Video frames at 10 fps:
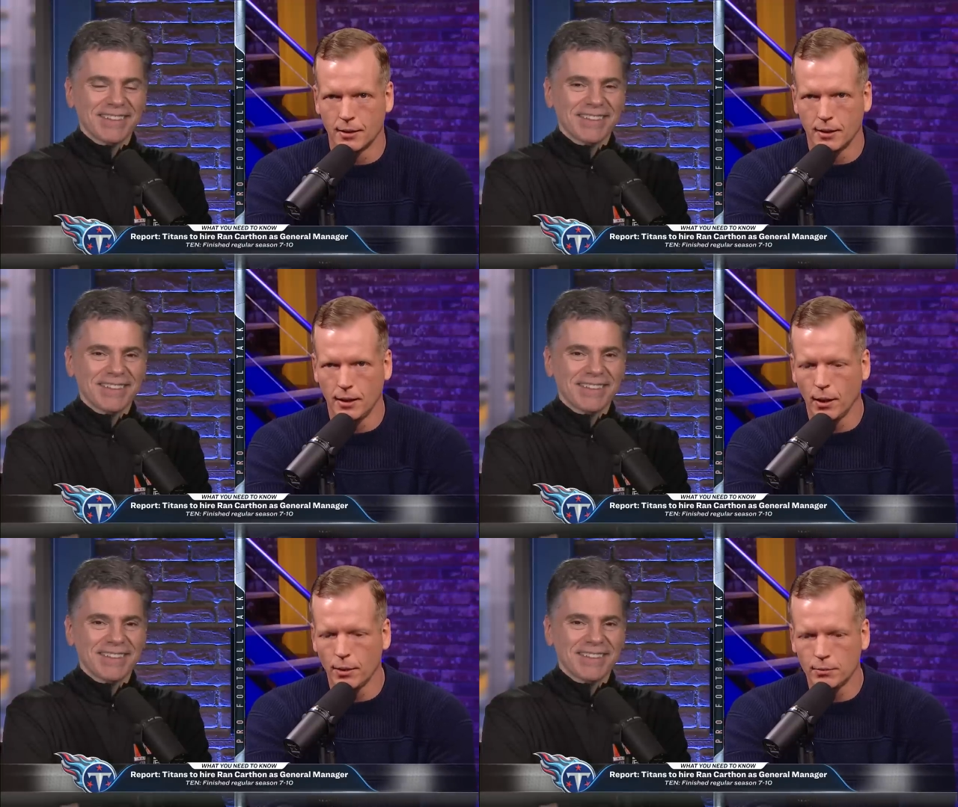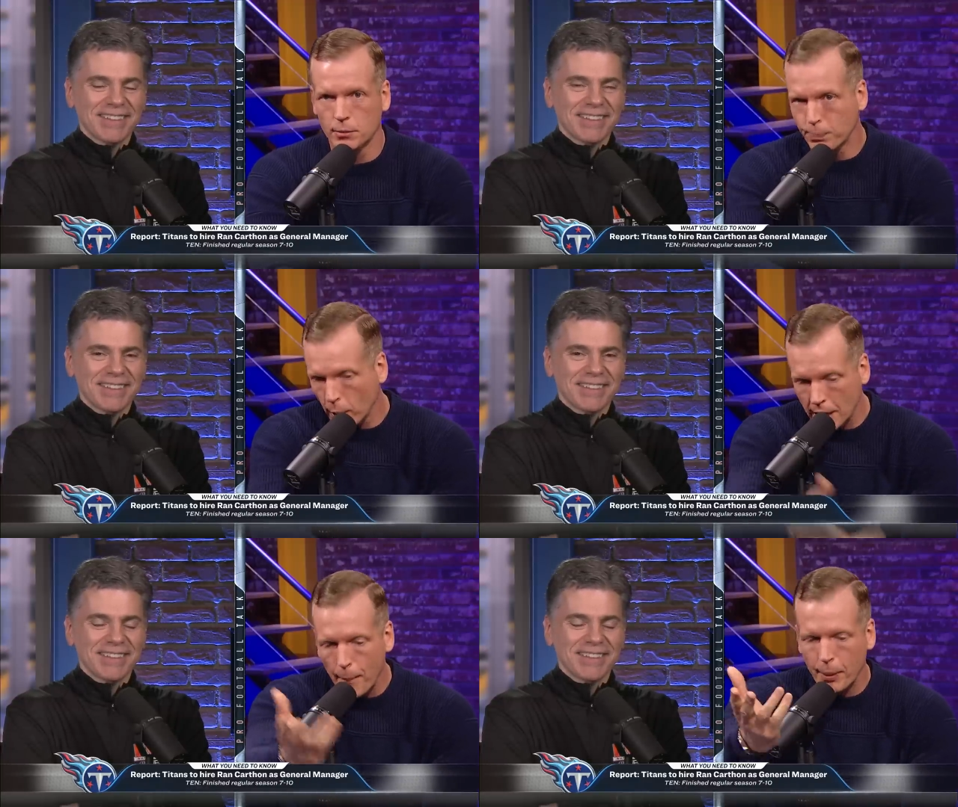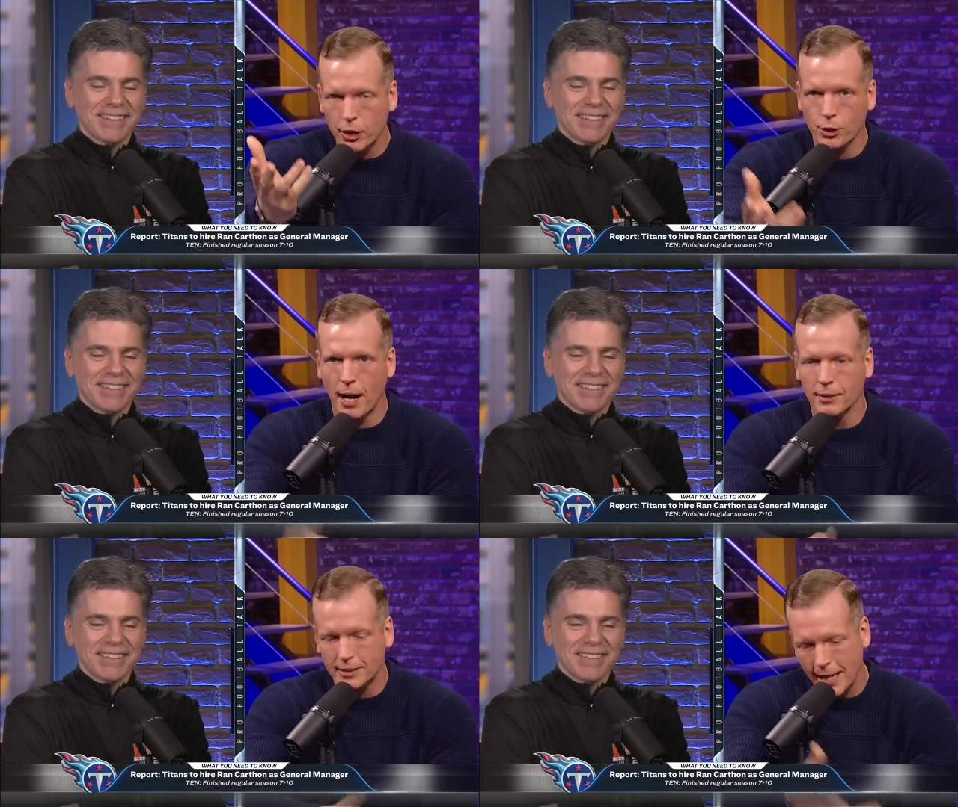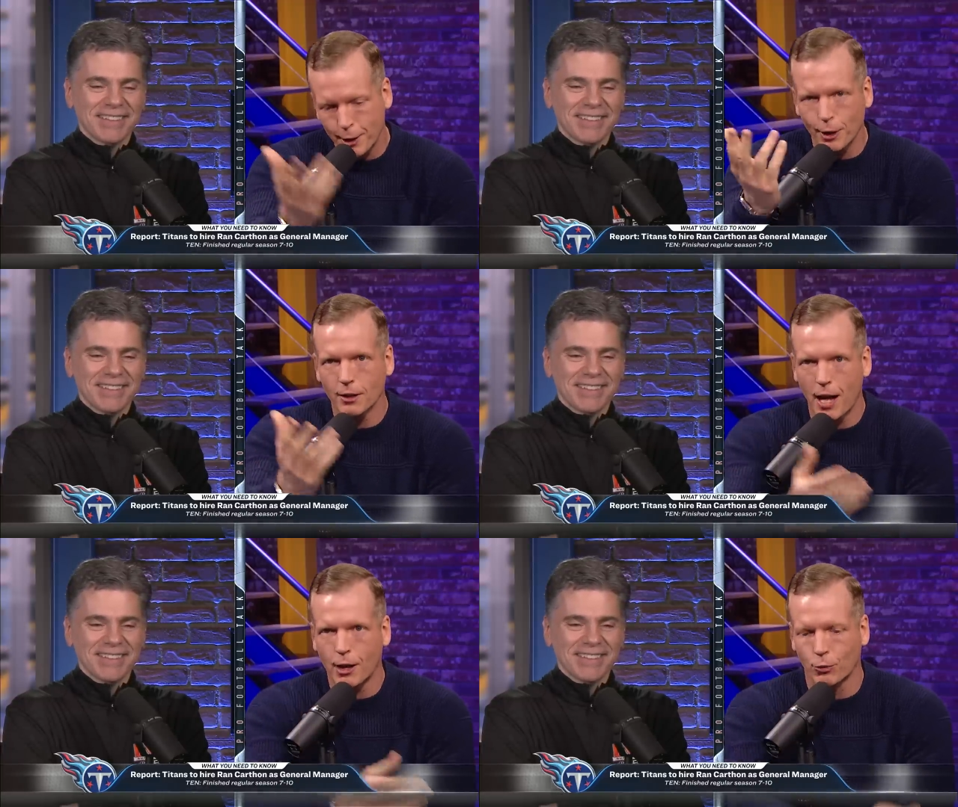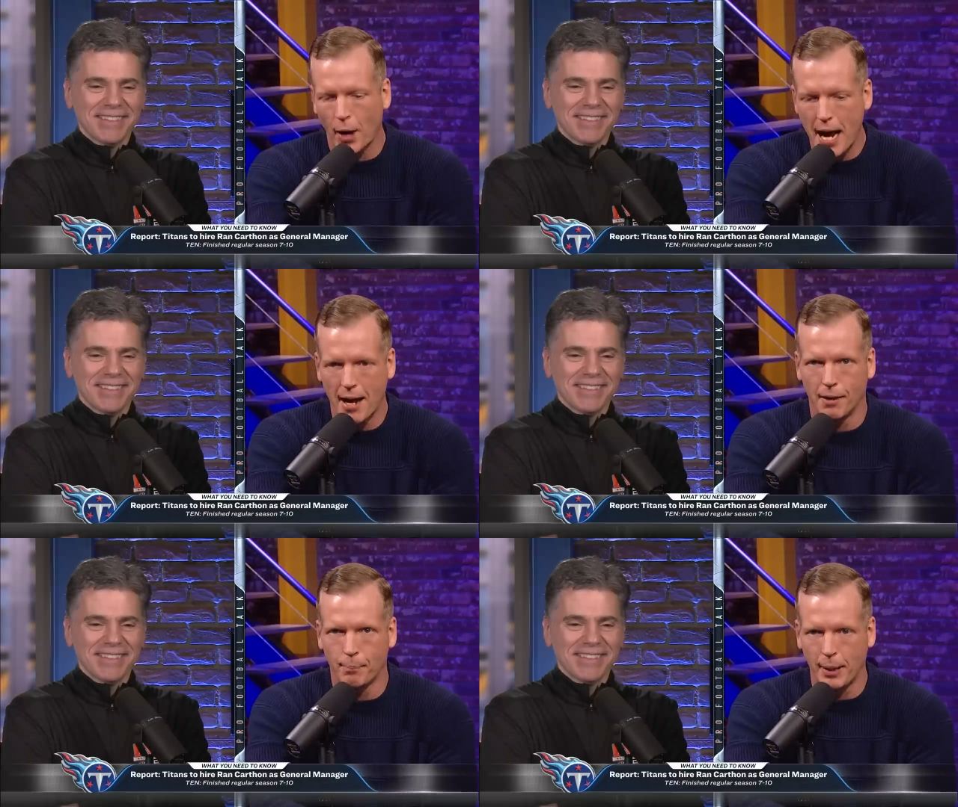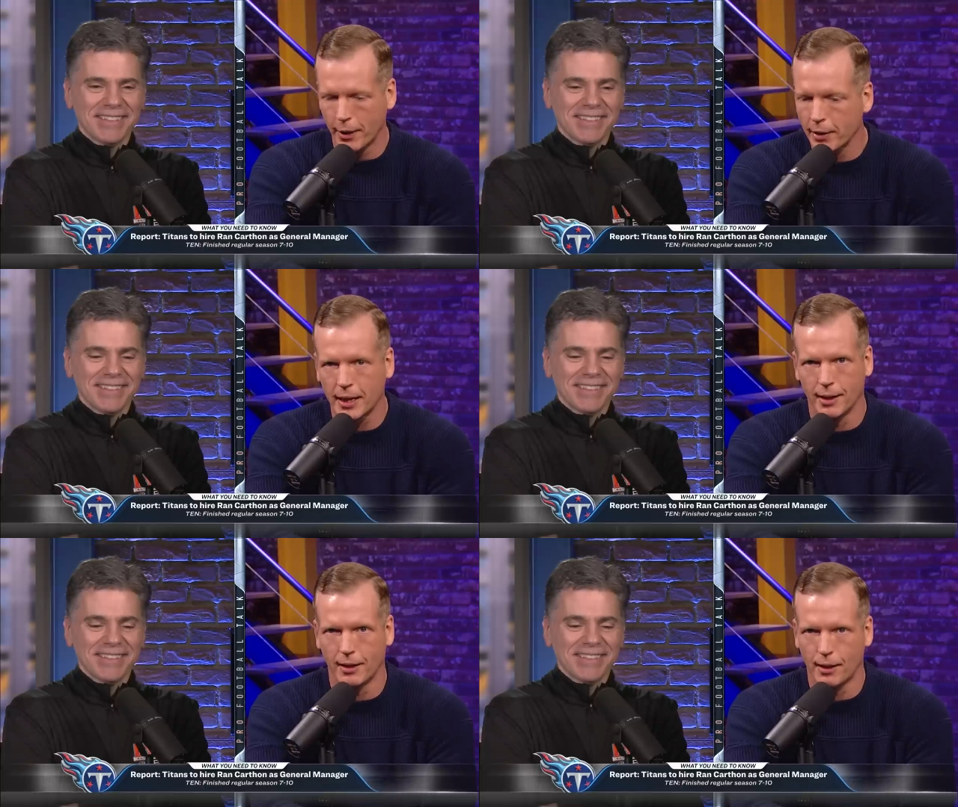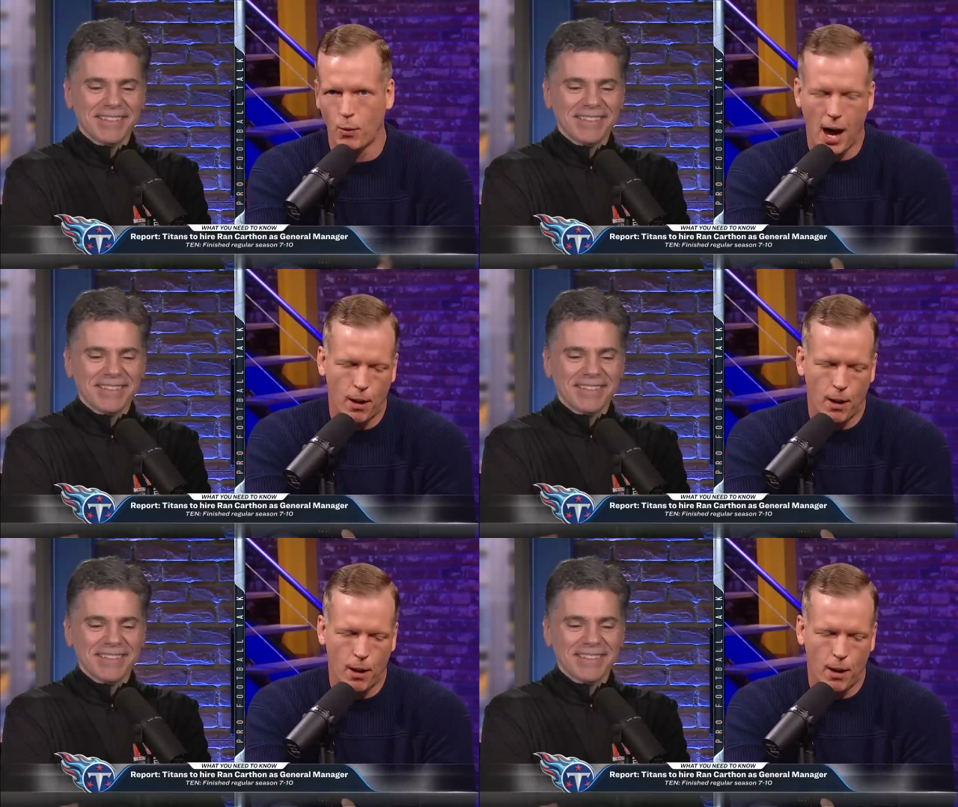Speaker 1: You know, put that picture out and say, good luck, Ran, period. Like, why?